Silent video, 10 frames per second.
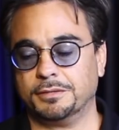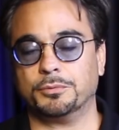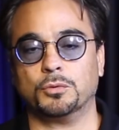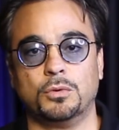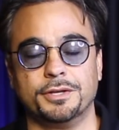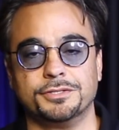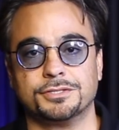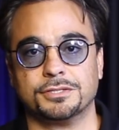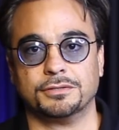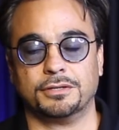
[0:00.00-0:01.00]
number one,
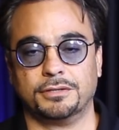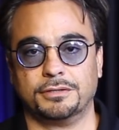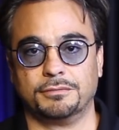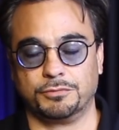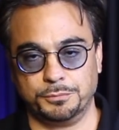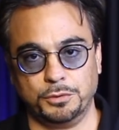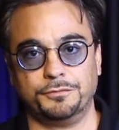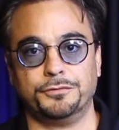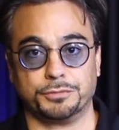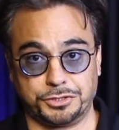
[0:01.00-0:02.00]
to
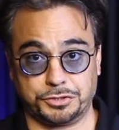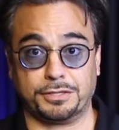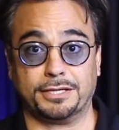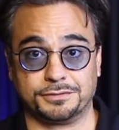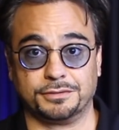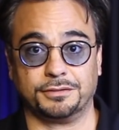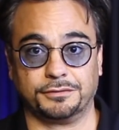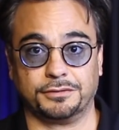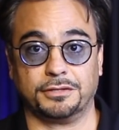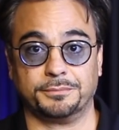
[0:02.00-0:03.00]
remove the restraints on his
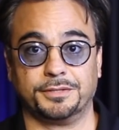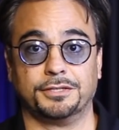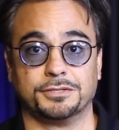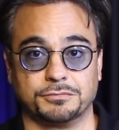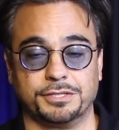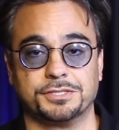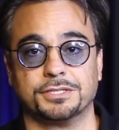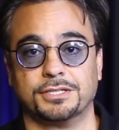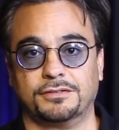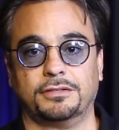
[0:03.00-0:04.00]
arms and his wrists
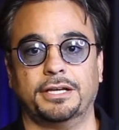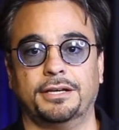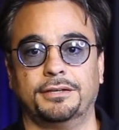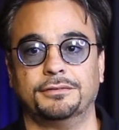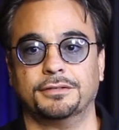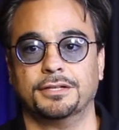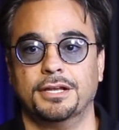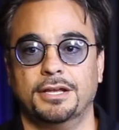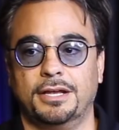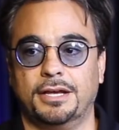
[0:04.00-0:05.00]
and his legs.
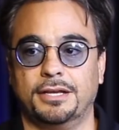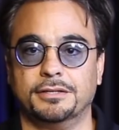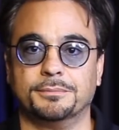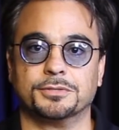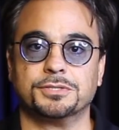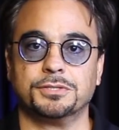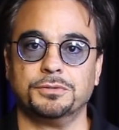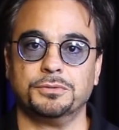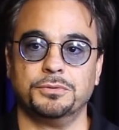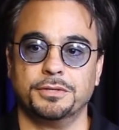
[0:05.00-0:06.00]
And number
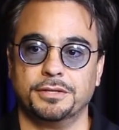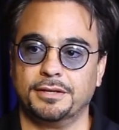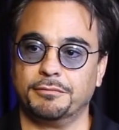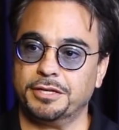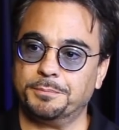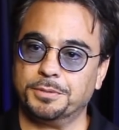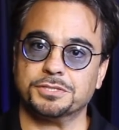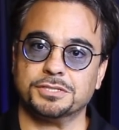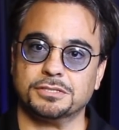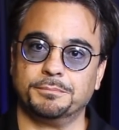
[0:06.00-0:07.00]
two, that when he
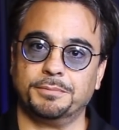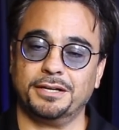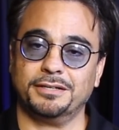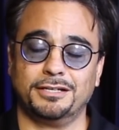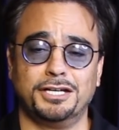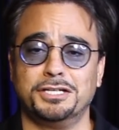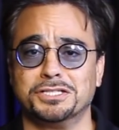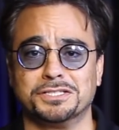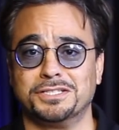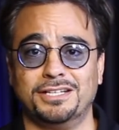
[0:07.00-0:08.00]
pushes the button, he
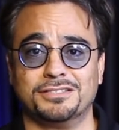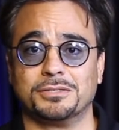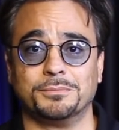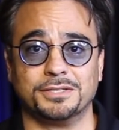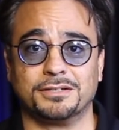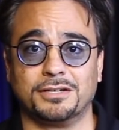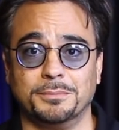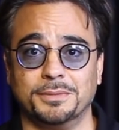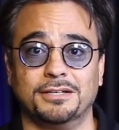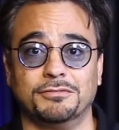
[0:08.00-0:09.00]
just needs someone to
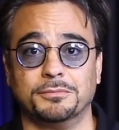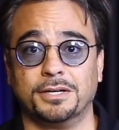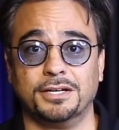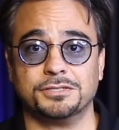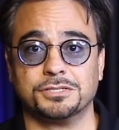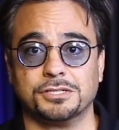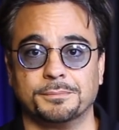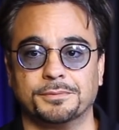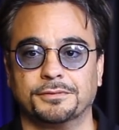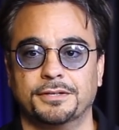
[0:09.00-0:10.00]
come and give him ice
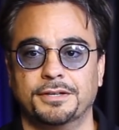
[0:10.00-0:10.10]
chips.